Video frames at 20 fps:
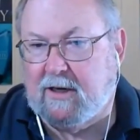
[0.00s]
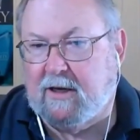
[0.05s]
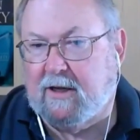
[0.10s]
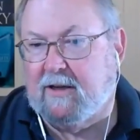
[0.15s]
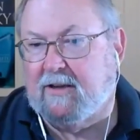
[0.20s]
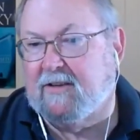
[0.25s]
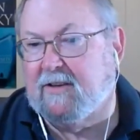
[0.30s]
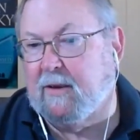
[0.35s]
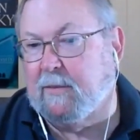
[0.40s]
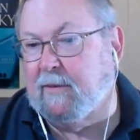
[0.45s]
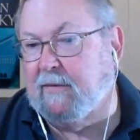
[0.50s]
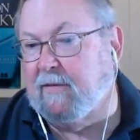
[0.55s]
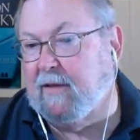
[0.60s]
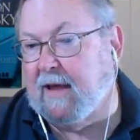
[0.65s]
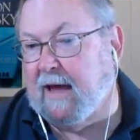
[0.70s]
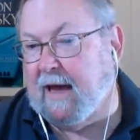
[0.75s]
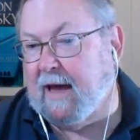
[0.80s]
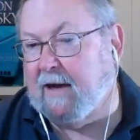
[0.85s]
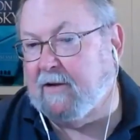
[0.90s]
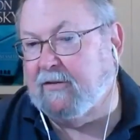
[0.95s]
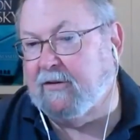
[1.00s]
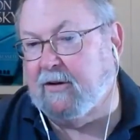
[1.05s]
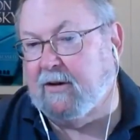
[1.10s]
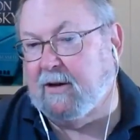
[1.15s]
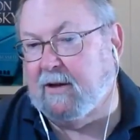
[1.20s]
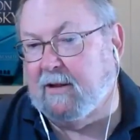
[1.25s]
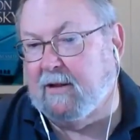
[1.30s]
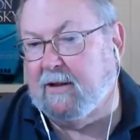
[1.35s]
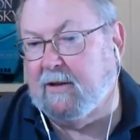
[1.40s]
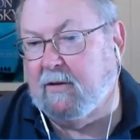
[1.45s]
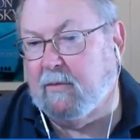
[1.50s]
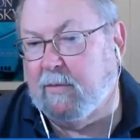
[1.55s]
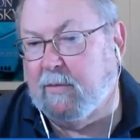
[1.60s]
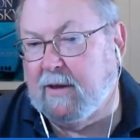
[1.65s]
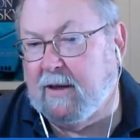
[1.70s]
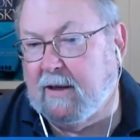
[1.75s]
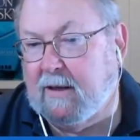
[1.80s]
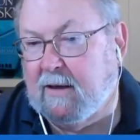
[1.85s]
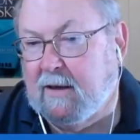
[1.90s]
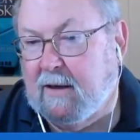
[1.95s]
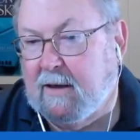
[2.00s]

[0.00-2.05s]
some of the action, and then you'll be in,